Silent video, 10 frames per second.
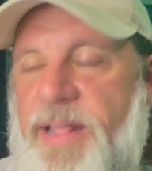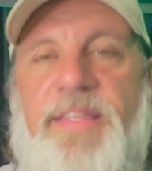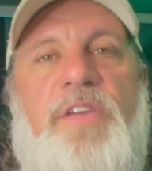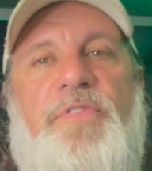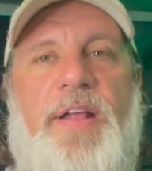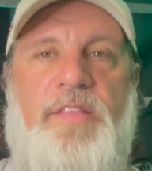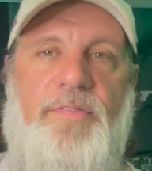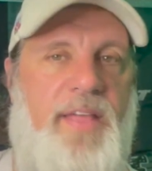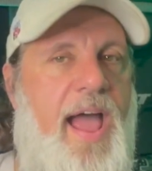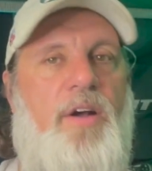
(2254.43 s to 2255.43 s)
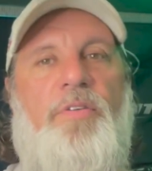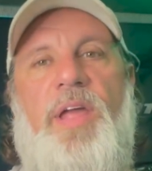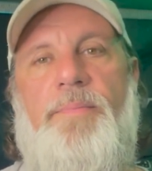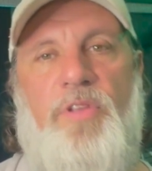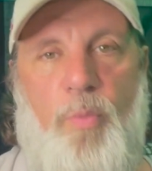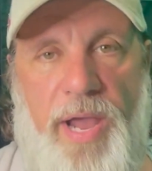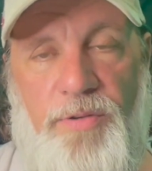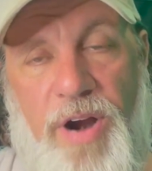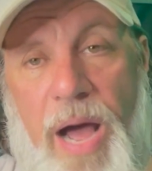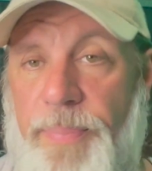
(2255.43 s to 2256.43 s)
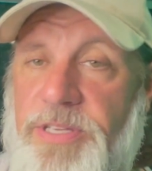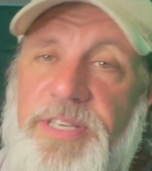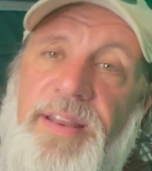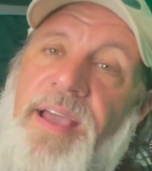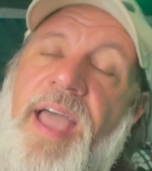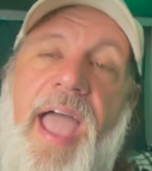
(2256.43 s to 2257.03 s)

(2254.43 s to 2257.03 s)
a defensive tackle named DeWayne Robertson,